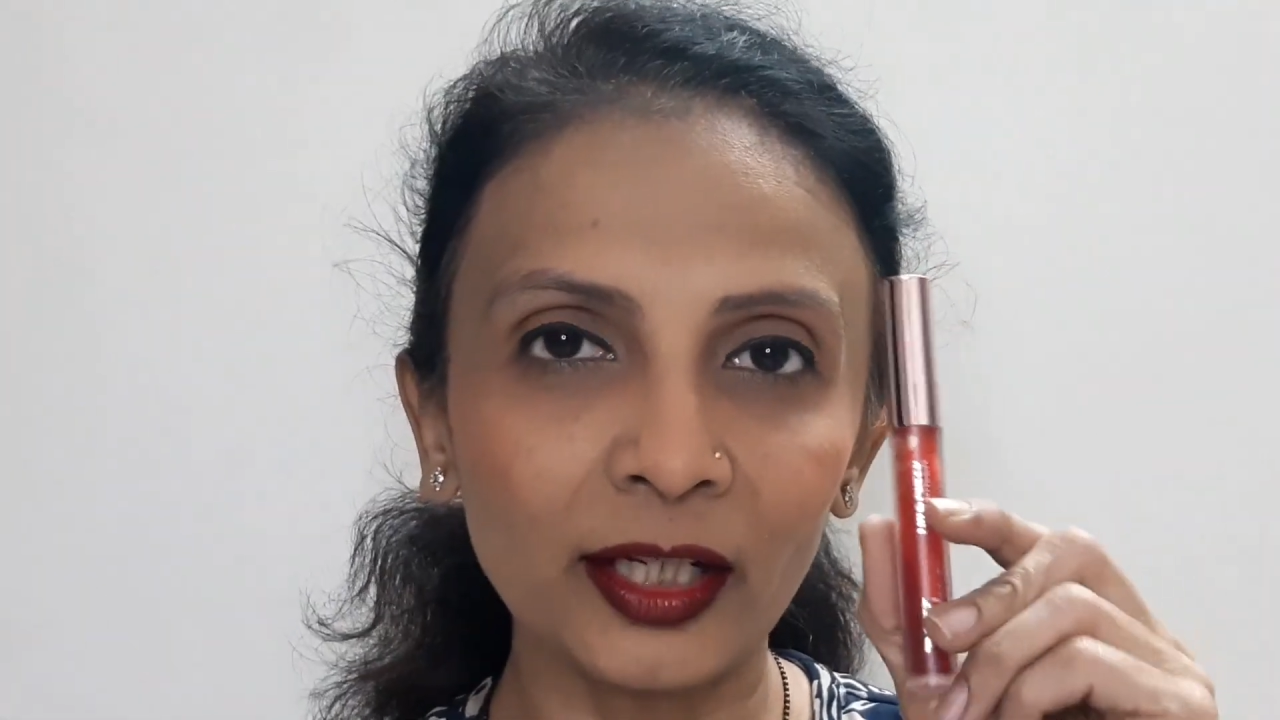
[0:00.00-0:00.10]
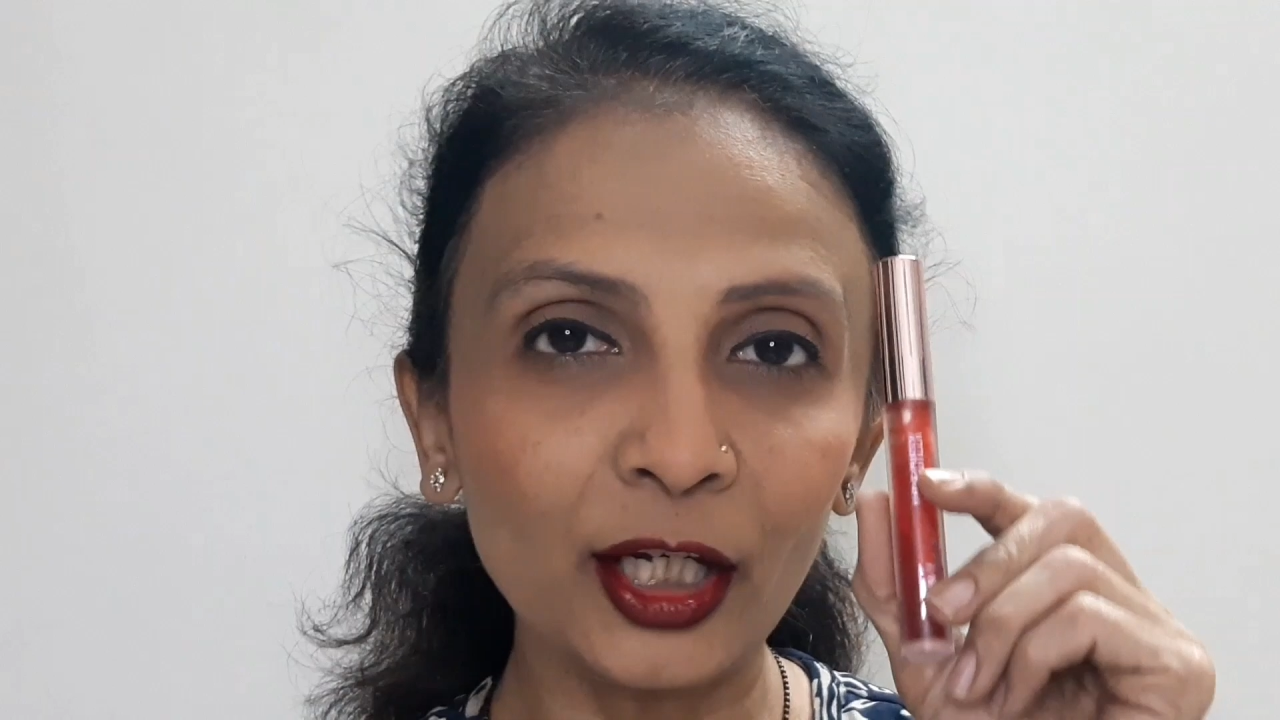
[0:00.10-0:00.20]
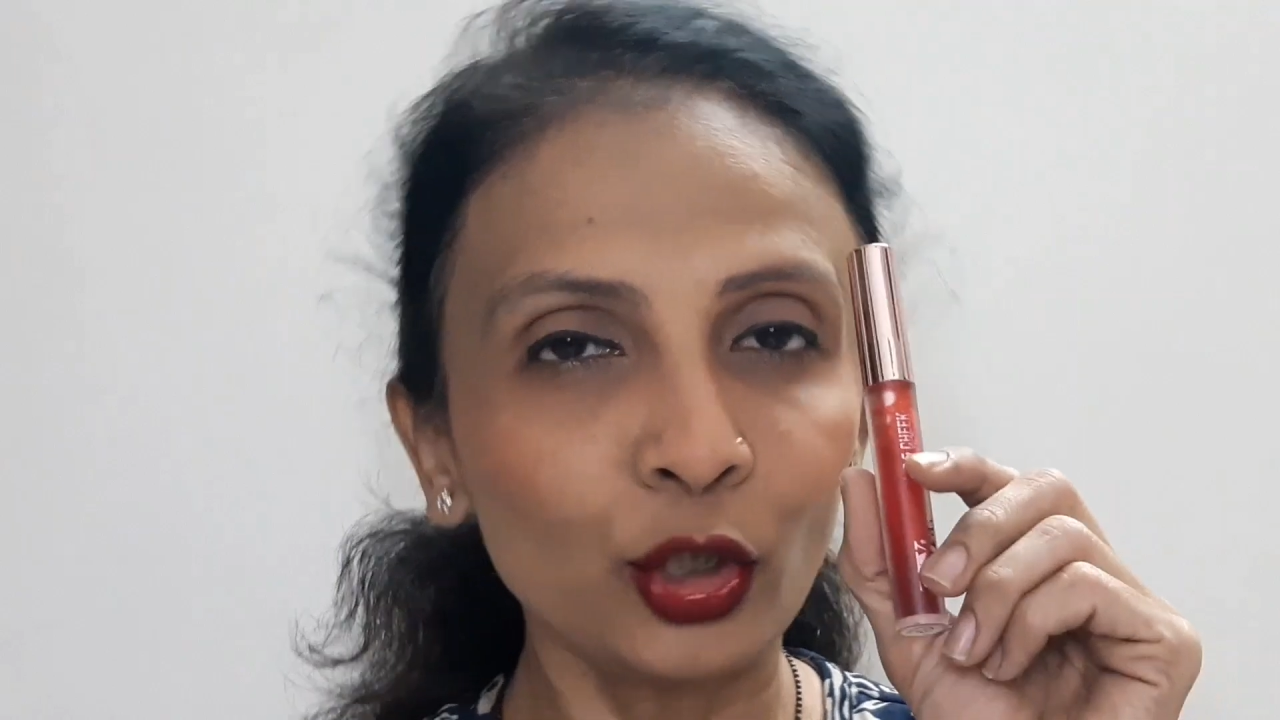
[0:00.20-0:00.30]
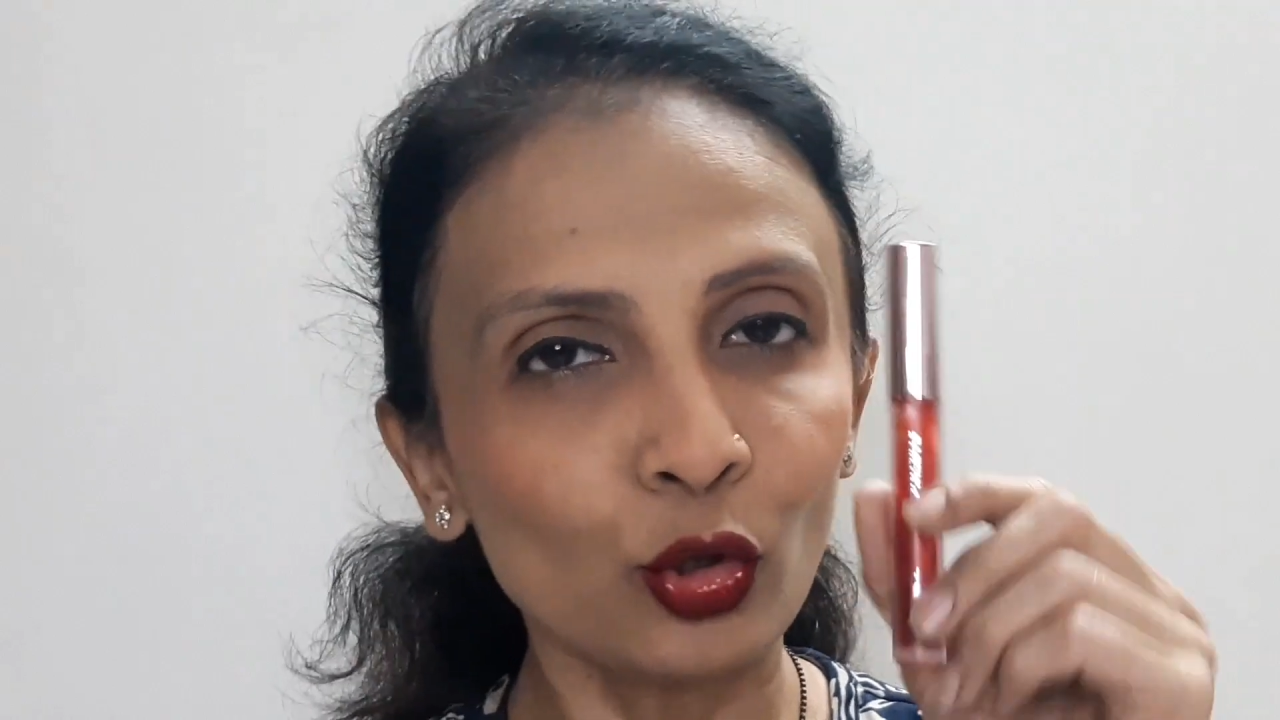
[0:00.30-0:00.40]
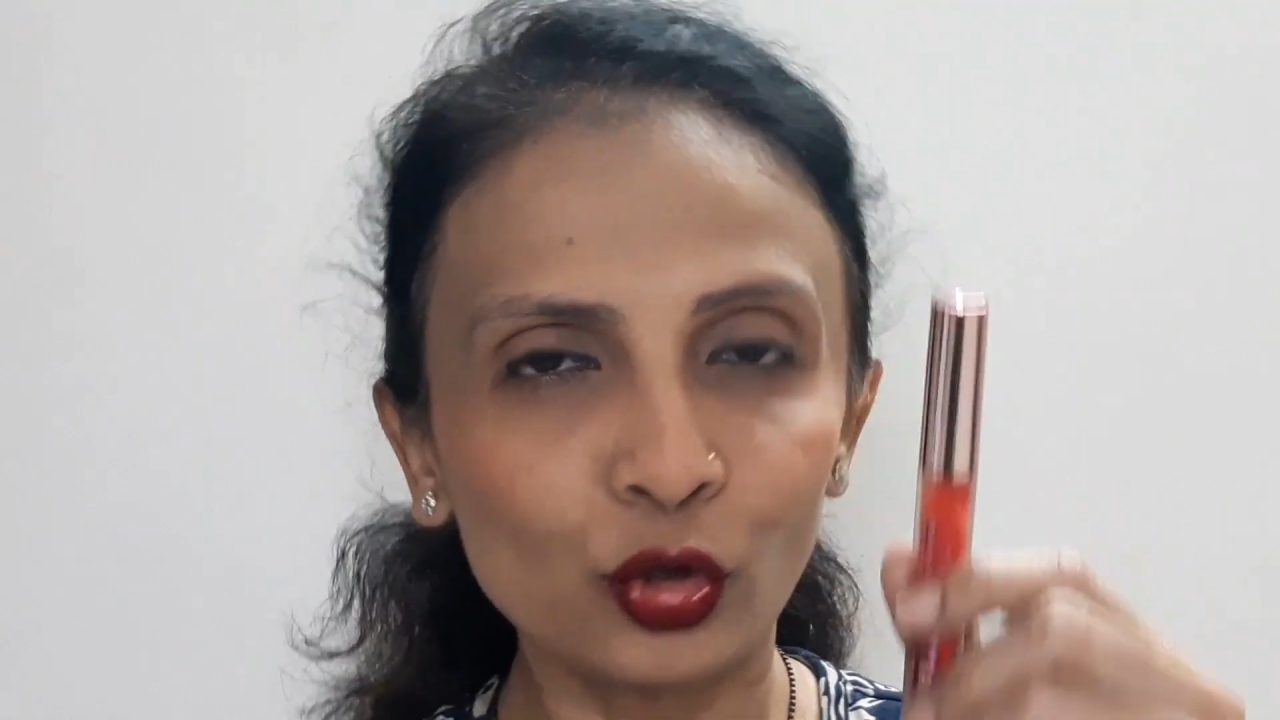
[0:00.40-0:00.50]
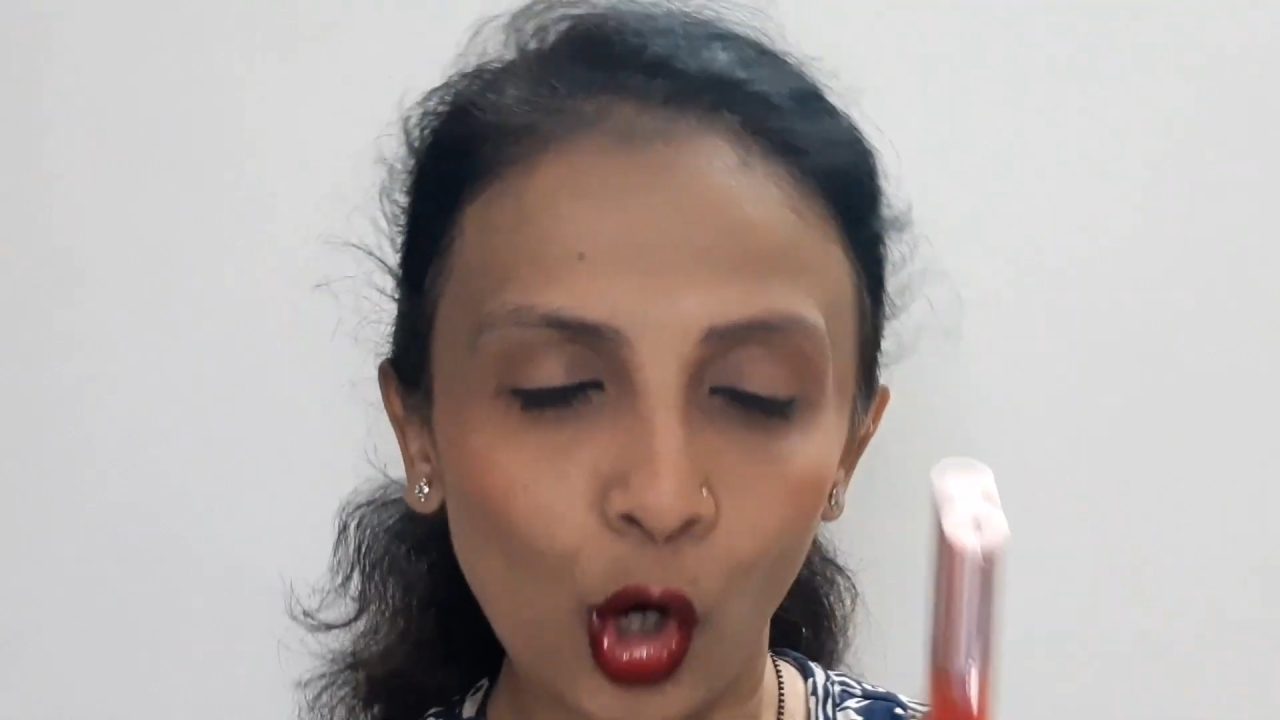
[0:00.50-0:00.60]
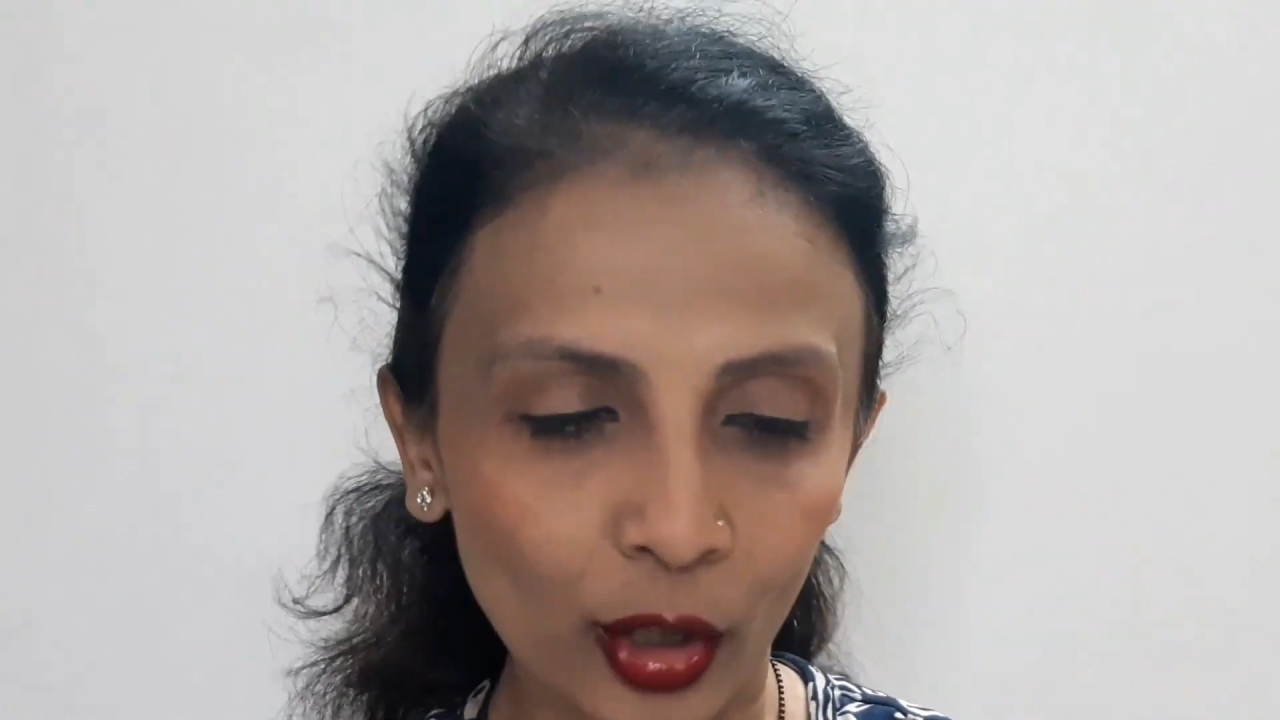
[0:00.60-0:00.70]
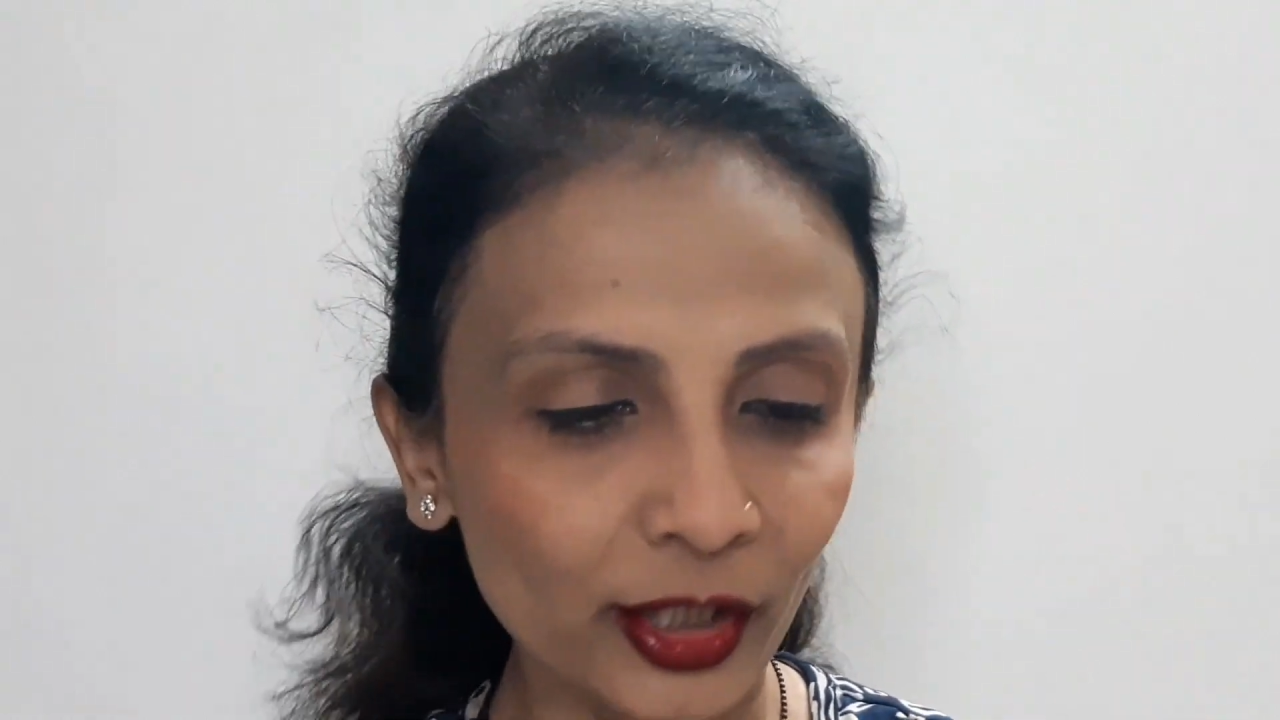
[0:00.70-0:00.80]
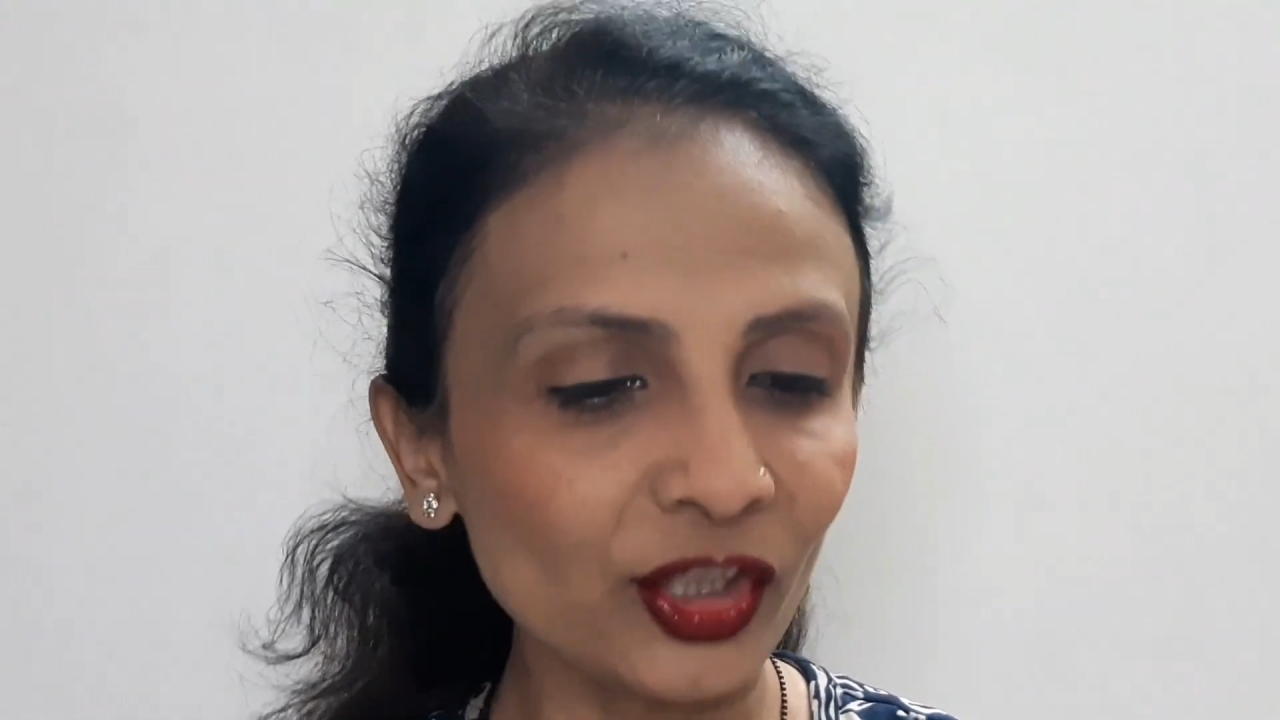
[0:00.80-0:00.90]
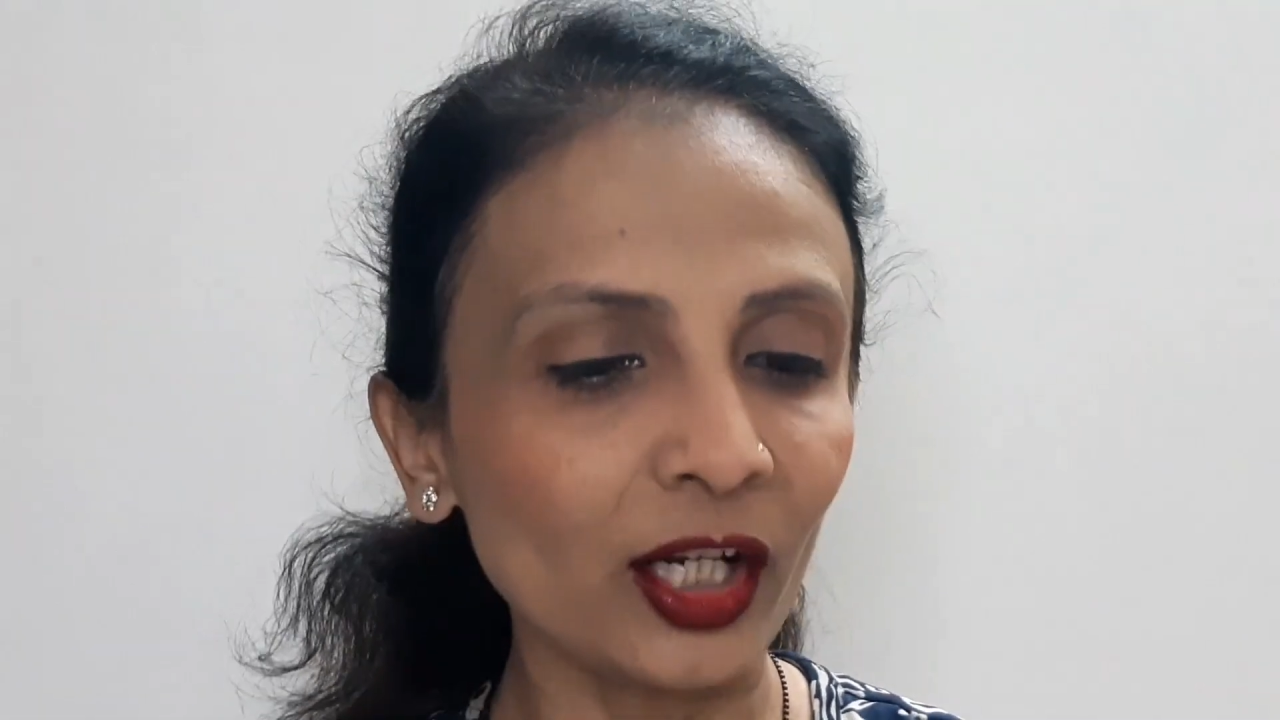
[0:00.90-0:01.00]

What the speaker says: it looks orange,